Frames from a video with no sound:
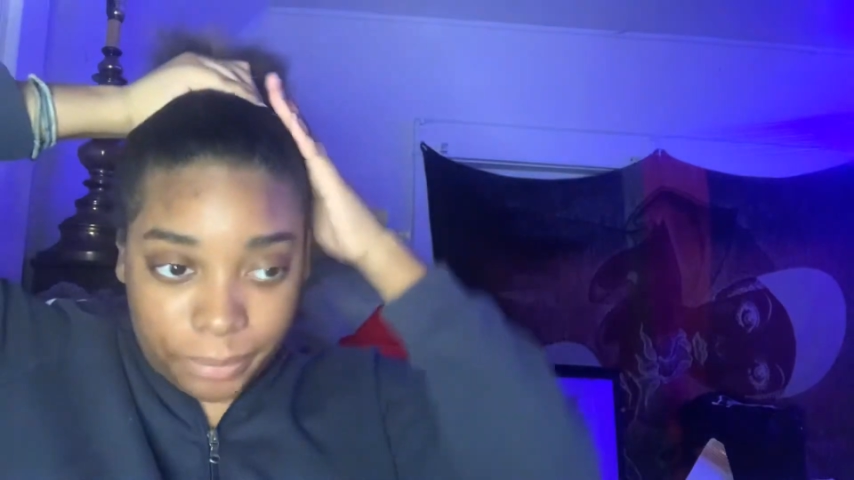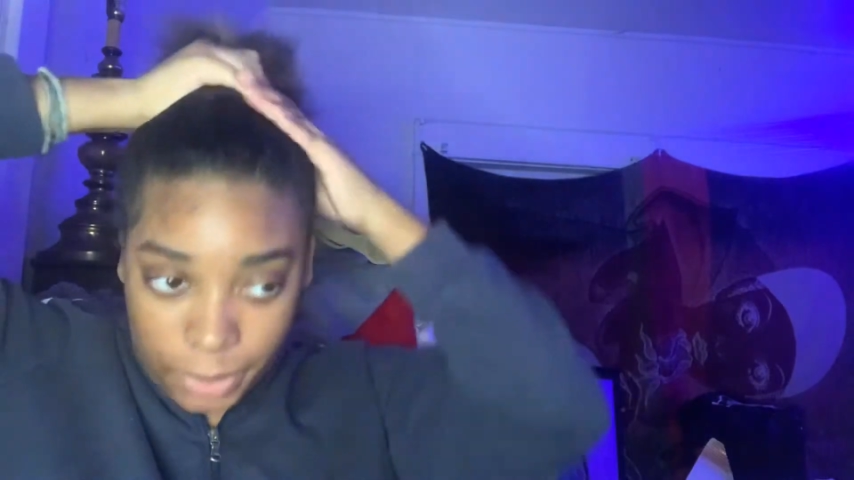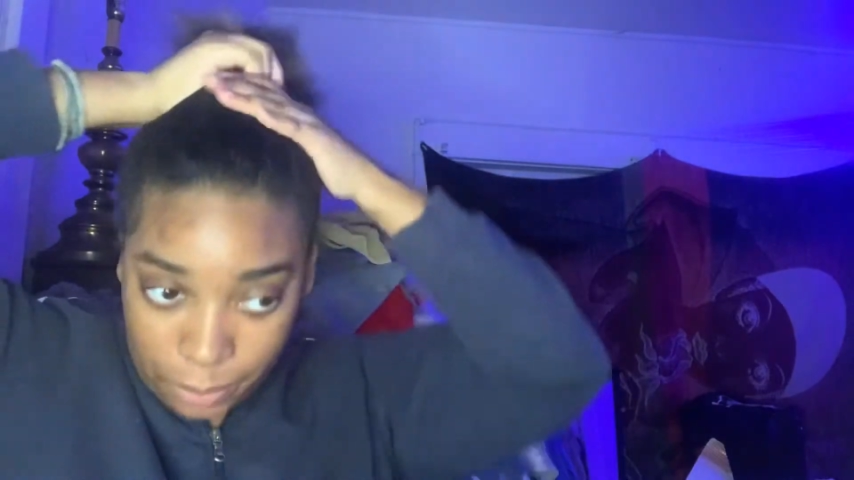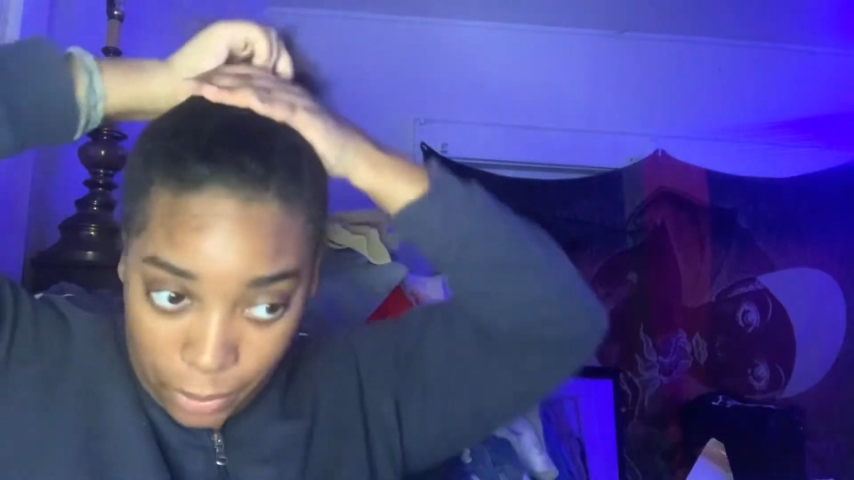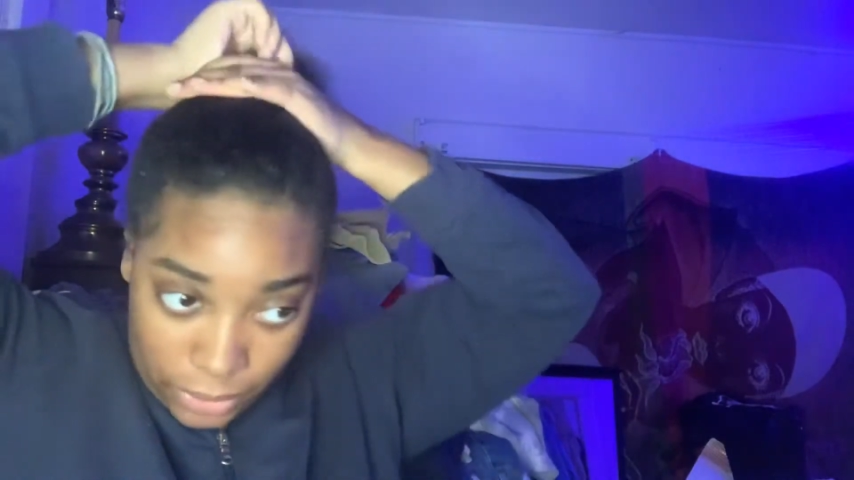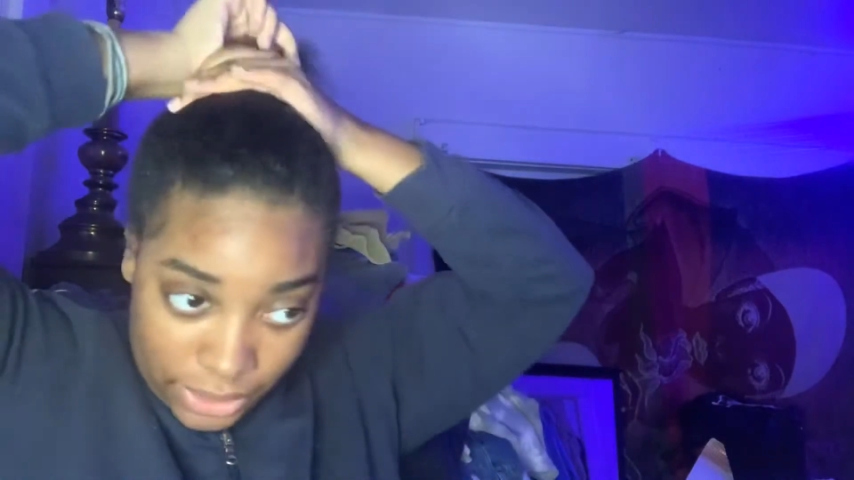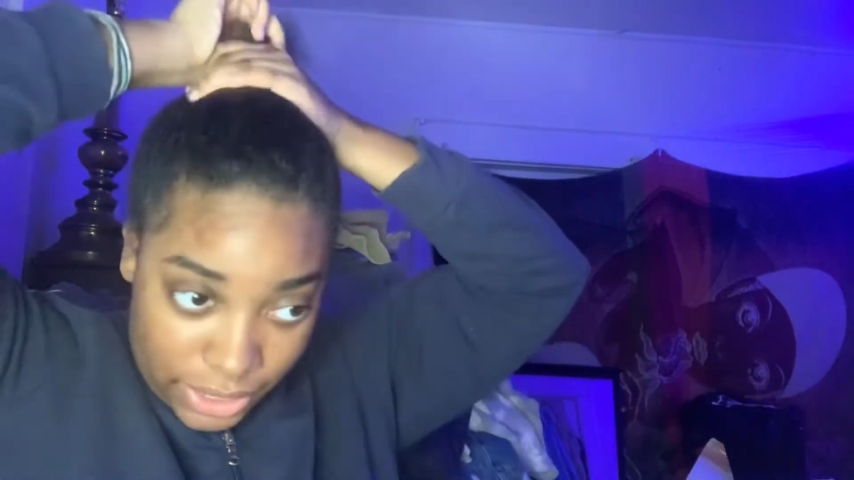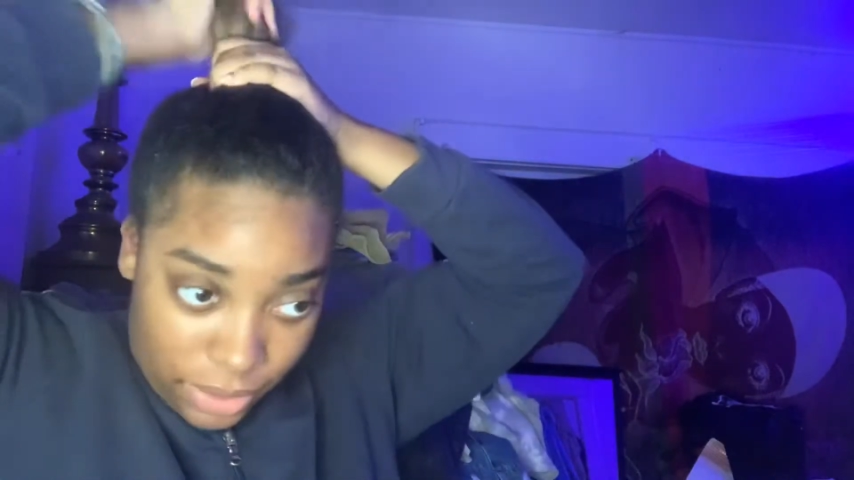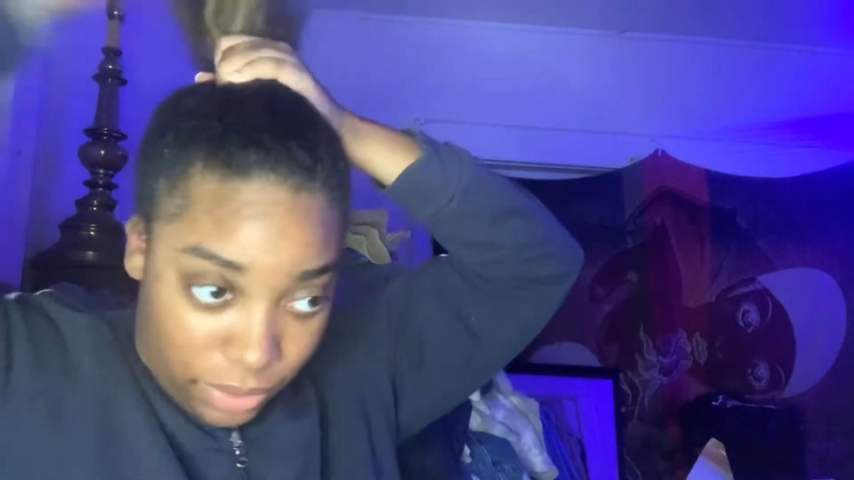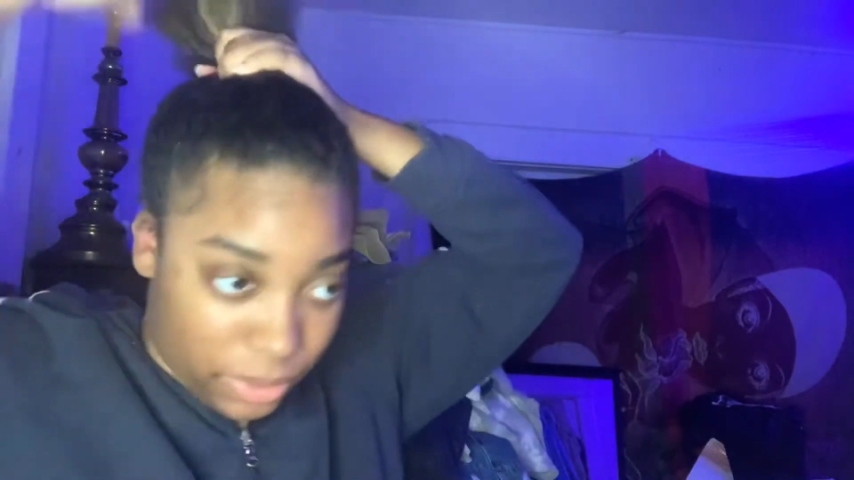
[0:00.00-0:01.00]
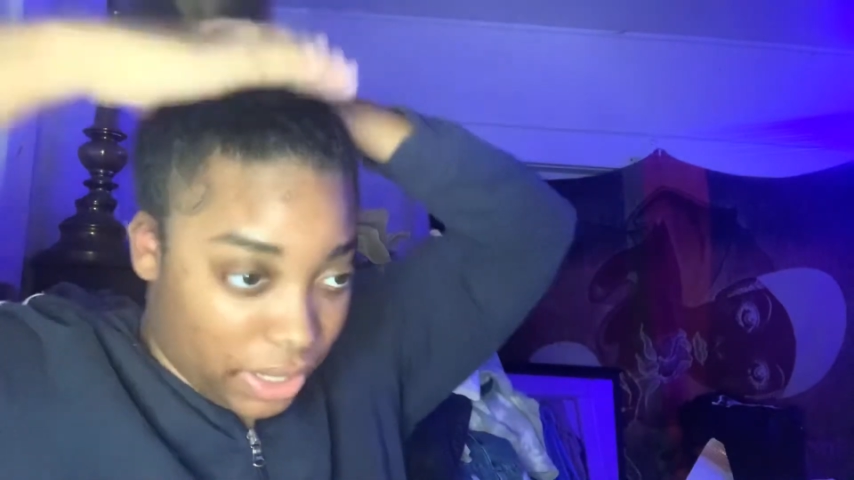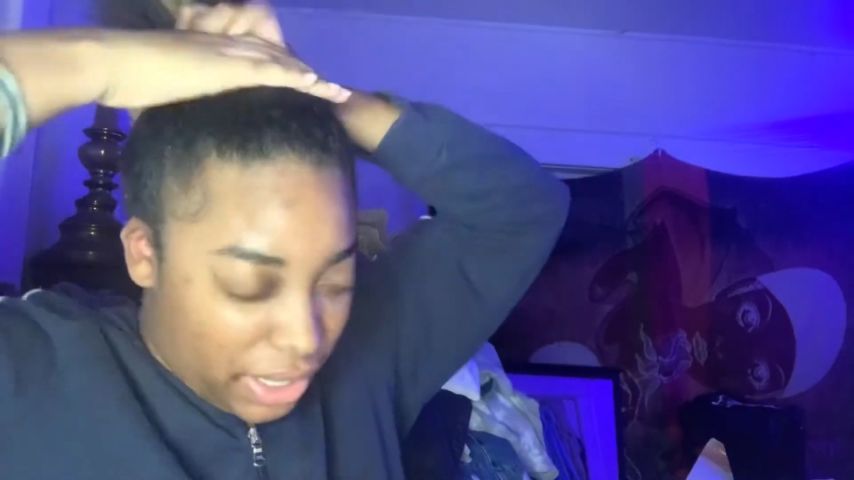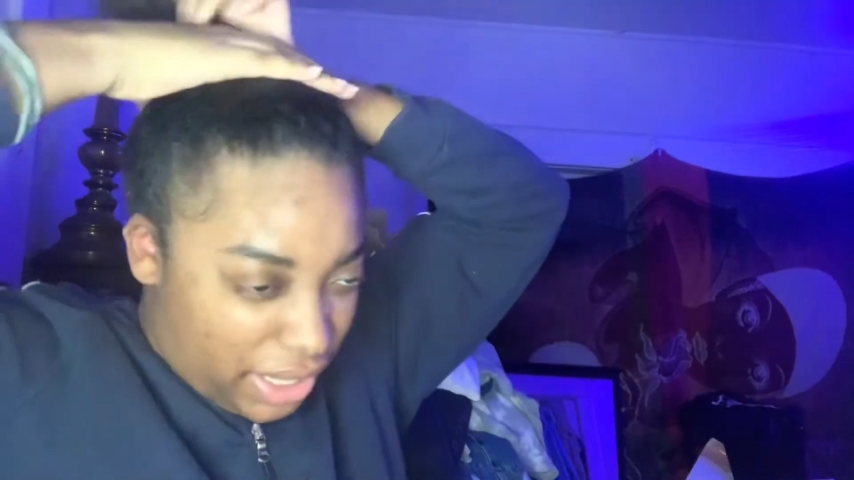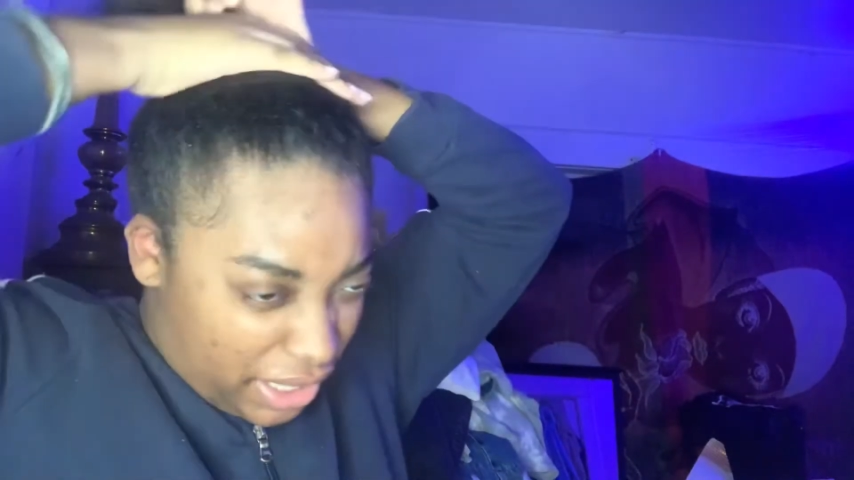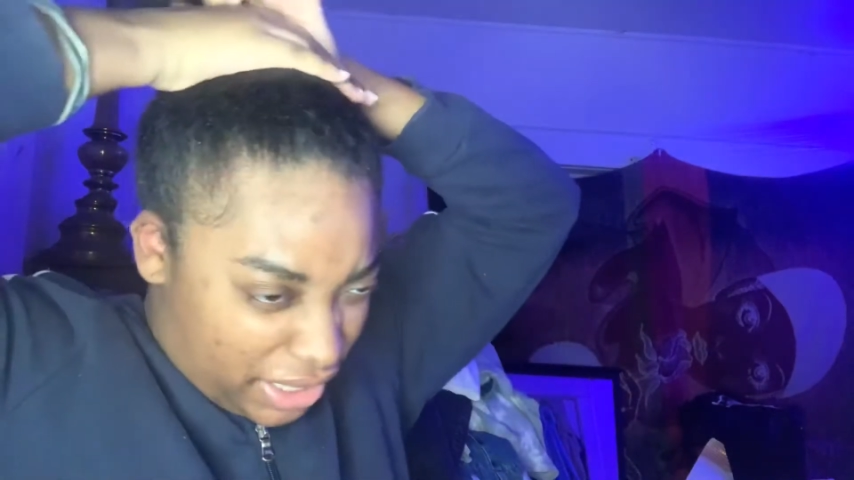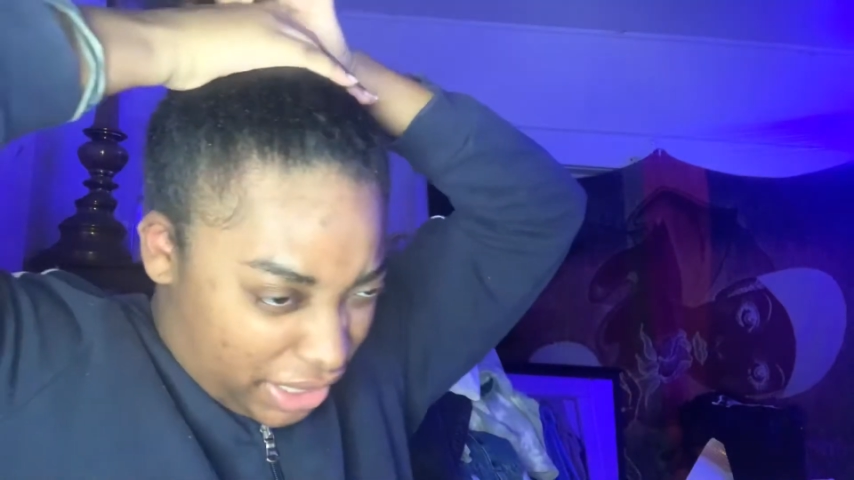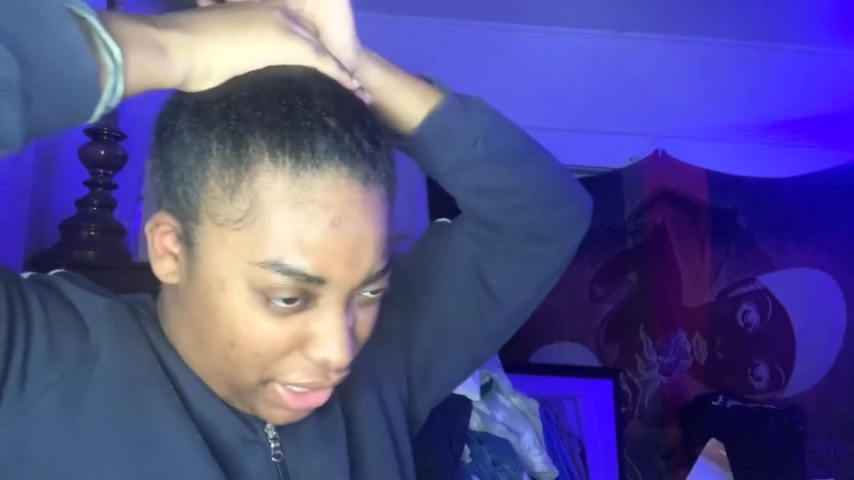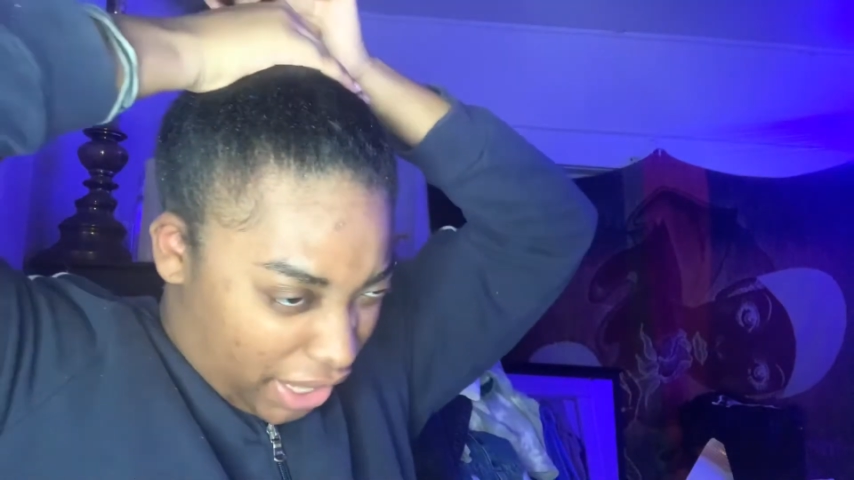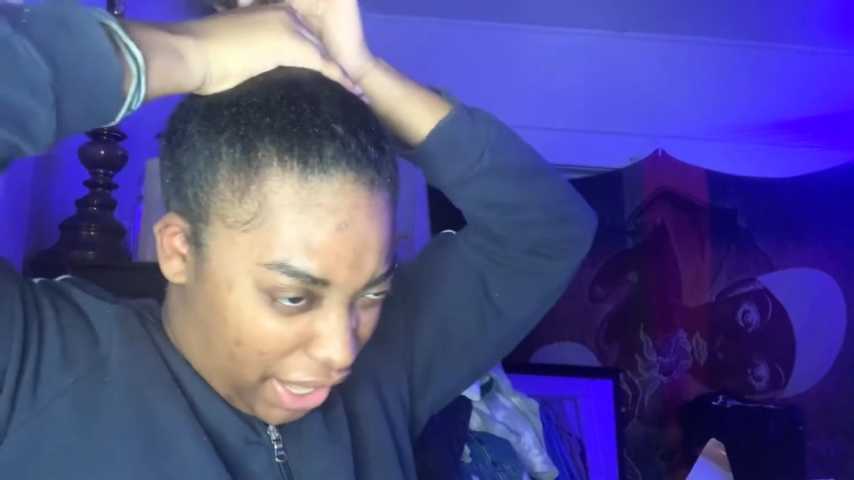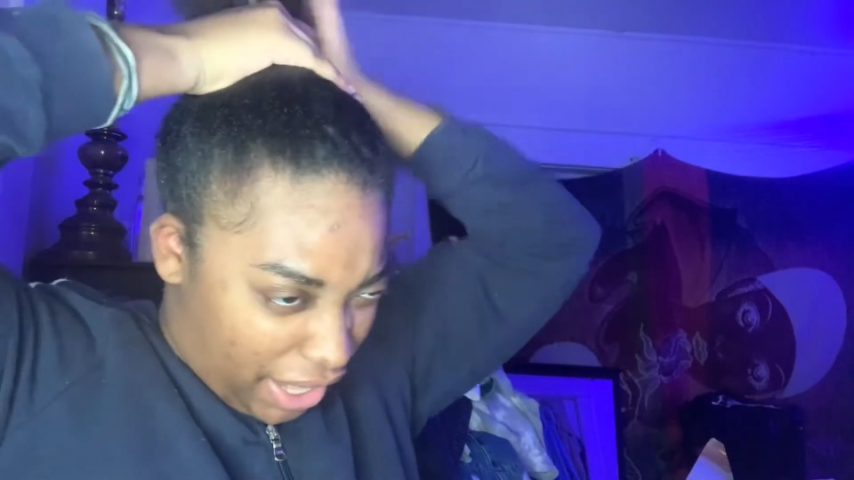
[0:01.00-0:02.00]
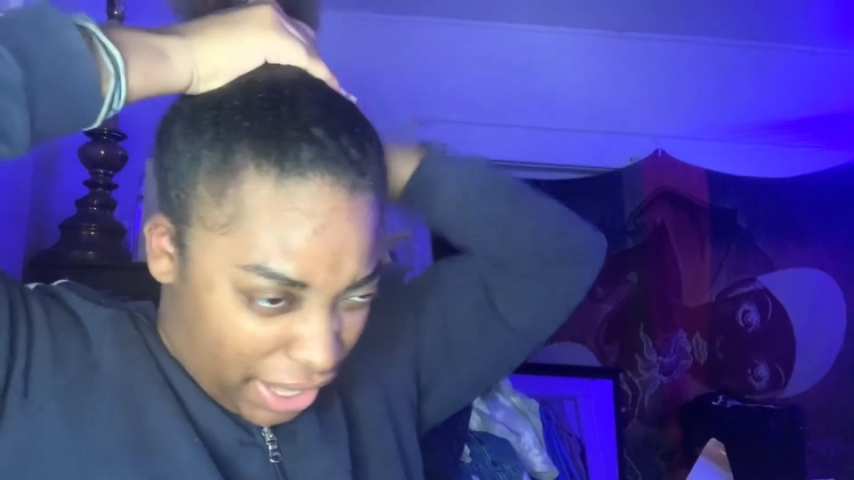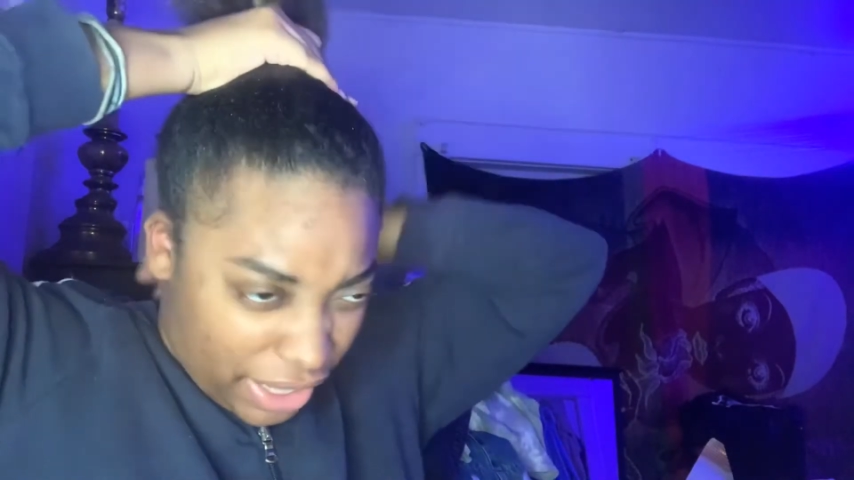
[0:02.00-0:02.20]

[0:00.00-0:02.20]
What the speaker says: ponytail to hang.